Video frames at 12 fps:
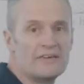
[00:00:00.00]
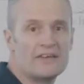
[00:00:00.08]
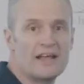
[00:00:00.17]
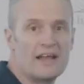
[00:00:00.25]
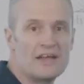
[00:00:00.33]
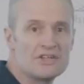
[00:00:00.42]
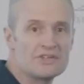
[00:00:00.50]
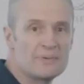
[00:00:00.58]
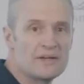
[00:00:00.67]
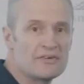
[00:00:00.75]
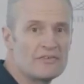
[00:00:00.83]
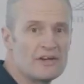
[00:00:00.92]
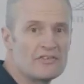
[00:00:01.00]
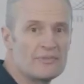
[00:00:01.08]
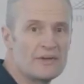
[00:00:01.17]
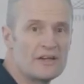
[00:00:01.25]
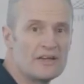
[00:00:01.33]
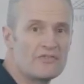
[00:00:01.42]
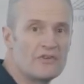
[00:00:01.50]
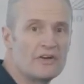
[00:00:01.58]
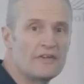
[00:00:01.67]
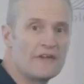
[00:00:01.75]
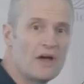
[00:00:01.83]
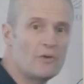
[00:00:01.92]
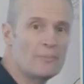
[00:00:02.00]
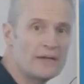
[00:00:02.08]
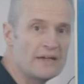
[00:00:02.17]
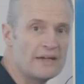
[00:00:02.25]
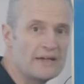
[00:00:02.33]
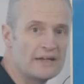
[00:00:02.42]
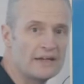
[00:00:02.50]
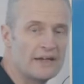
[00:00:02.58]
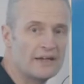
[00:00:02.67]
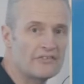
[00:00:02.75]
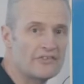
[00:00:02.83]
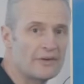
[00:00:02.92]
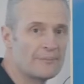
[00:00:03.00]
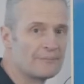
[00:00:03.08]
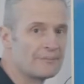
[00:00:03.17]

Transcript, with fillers: to get engine speed and road speed is via the O B D connector.